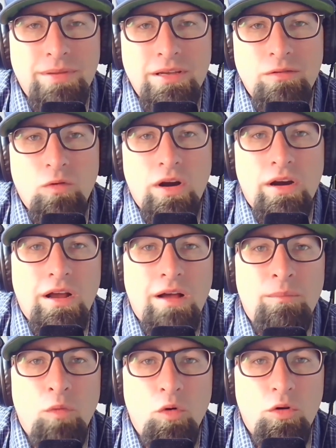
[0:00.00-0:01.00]
be where
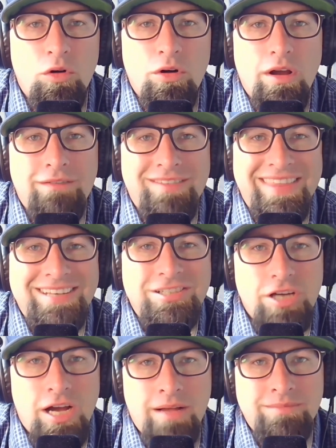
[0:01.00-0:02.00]
more of the
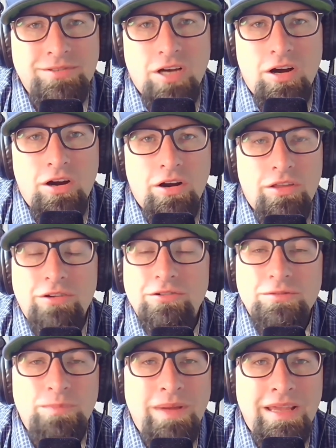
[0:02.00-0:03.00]
jobs are. There
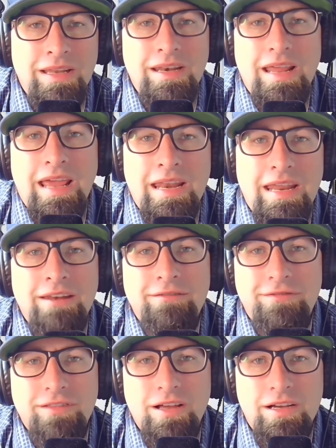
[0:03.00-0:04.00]
has been an
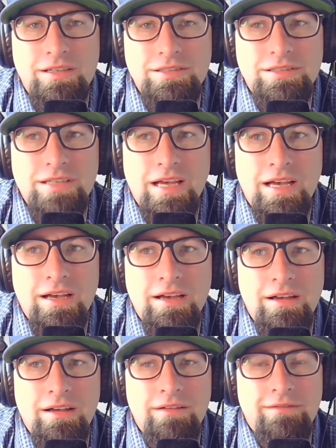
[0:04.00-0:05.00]
influx
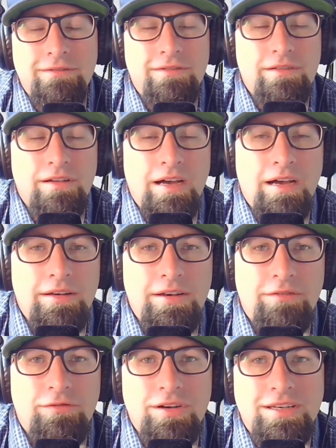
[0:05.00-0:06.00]
of
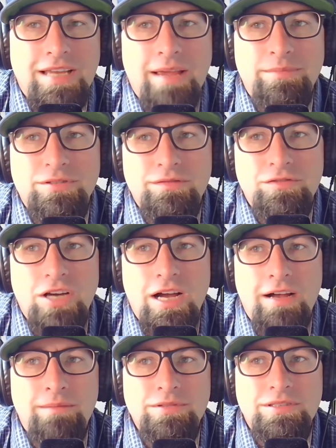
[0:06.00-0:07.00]
different types of
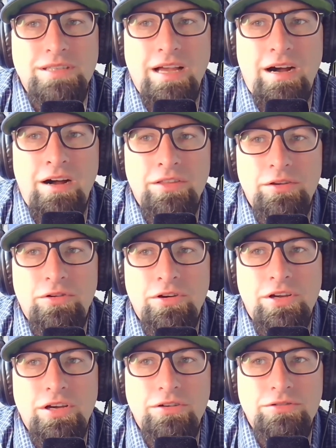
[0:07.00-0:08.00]
jobs on the
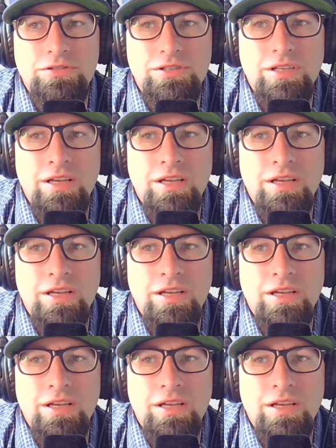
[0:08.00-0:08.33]
Oregon coast,